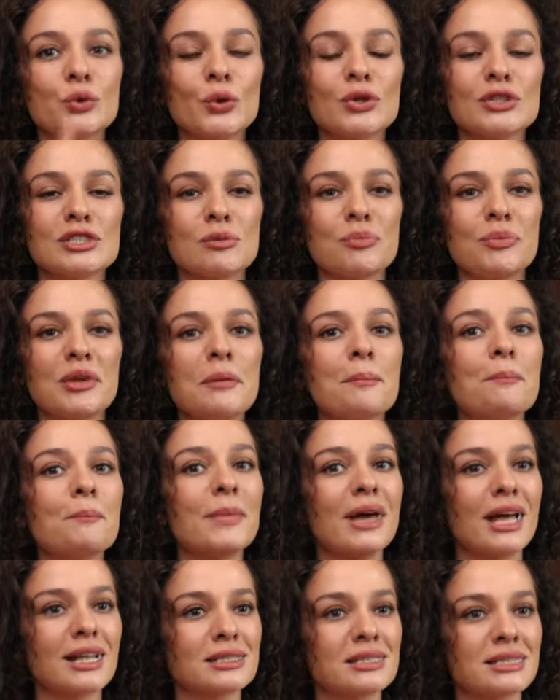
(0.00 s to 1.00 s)
going to be
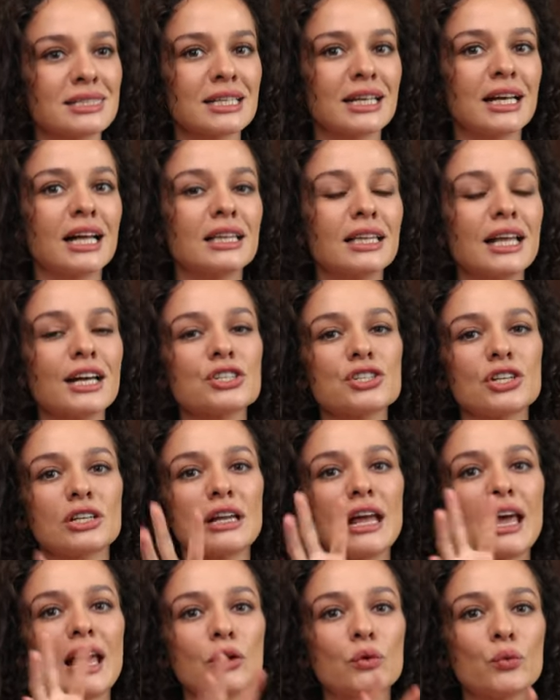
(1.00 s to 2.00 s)
men's
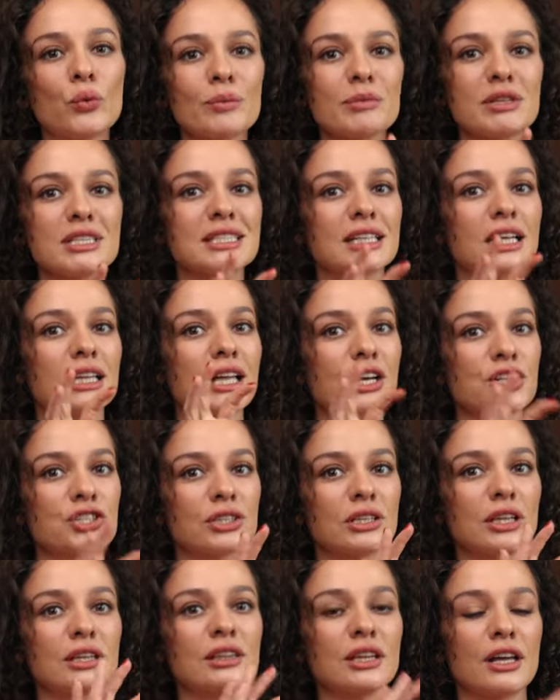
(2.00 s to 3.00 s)
collection and women's
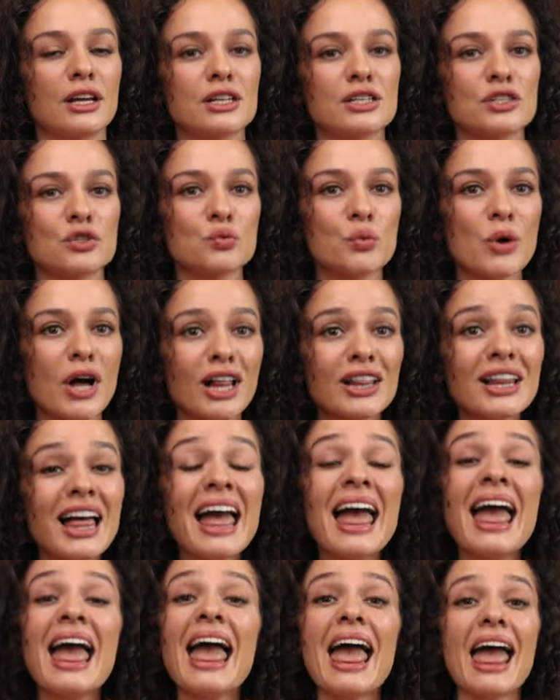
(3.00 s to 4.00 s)
collection in there as well.
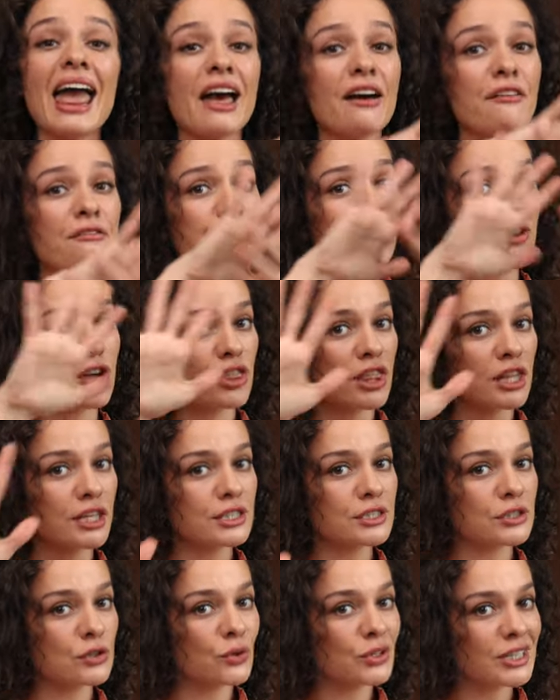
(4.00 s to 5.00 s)

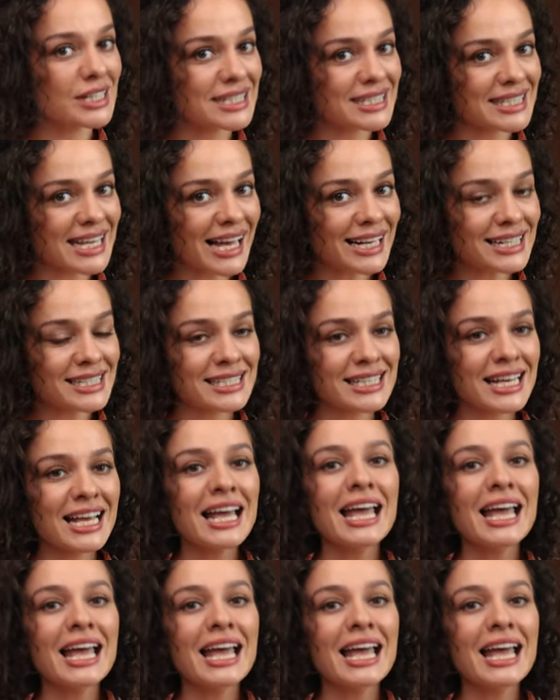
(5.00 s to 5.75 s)
Everything is unisex,